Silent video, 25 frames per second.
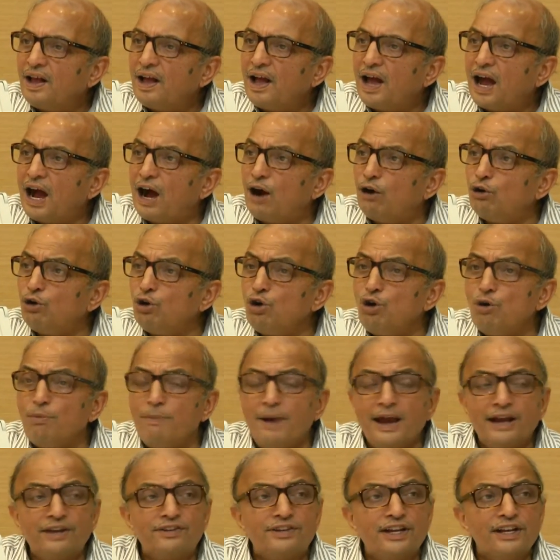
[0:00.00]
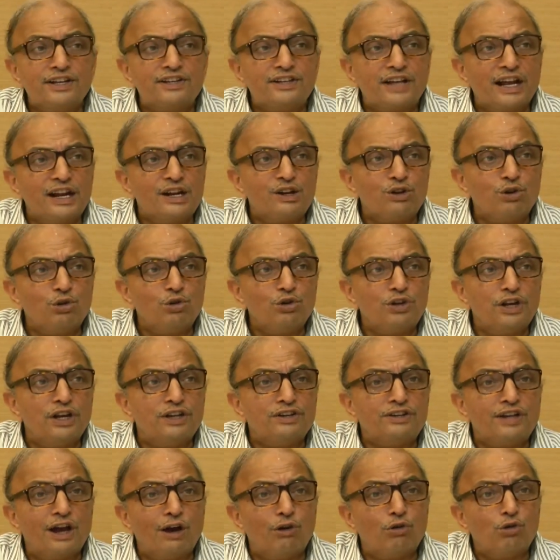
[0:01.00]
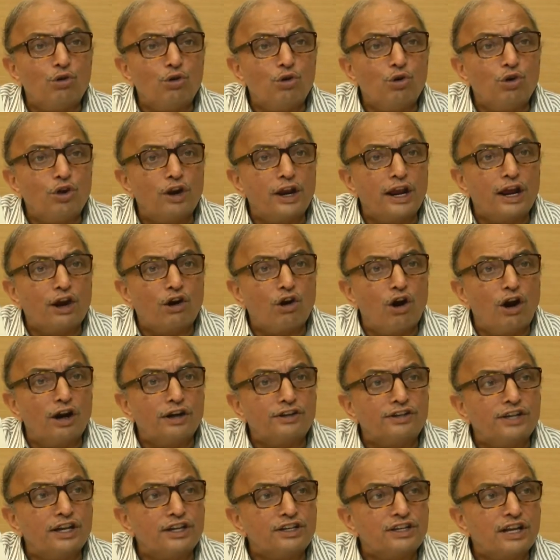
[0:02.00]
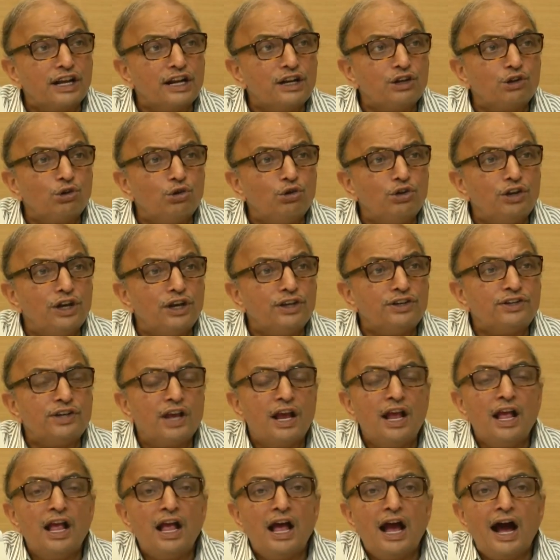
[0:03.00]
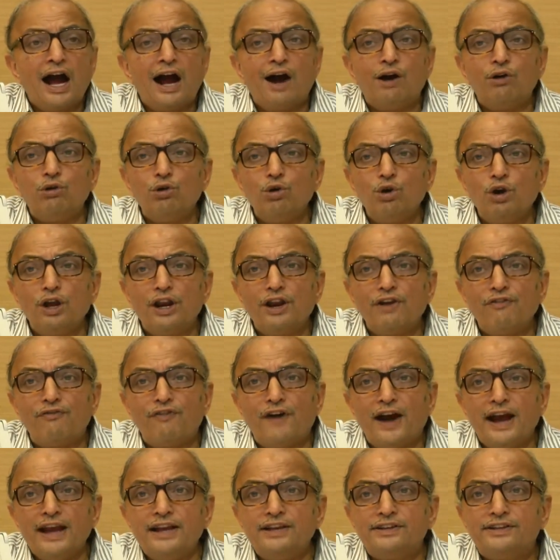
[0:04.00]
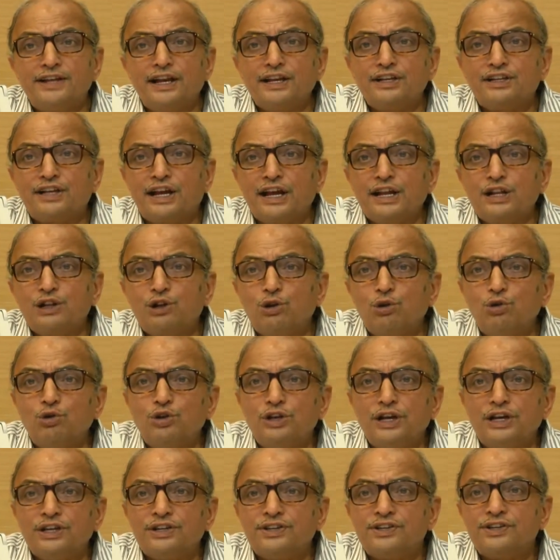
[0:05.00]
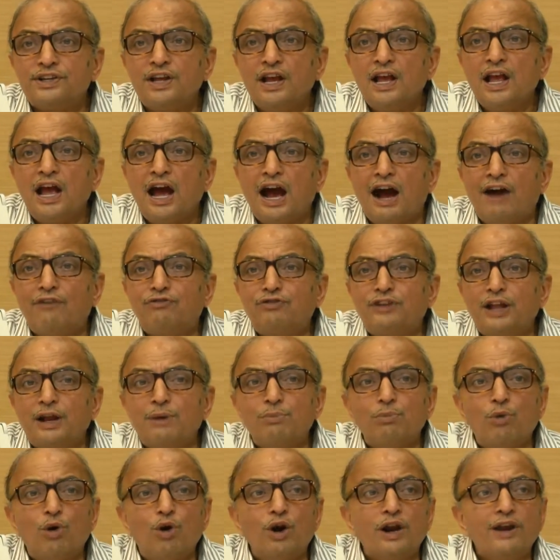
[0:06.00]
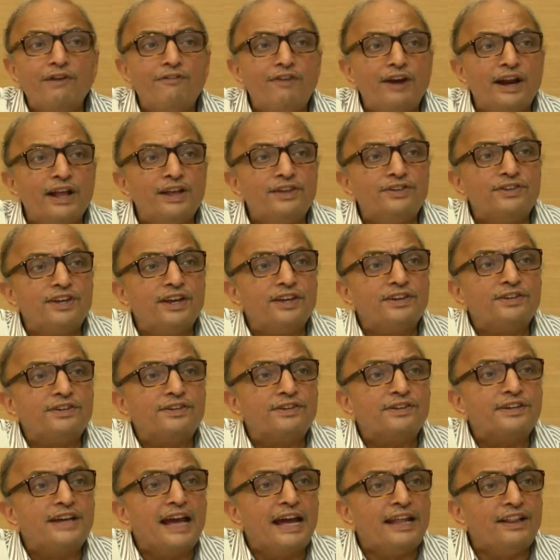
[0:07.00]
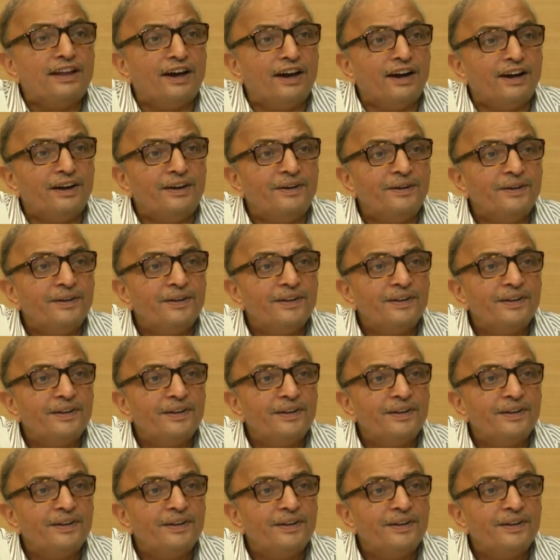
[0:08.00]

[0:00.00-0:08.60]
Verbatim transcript: How do you make such conclusions? How do you record such conclusions? How do you refine such conclusions after more evidence is gathered?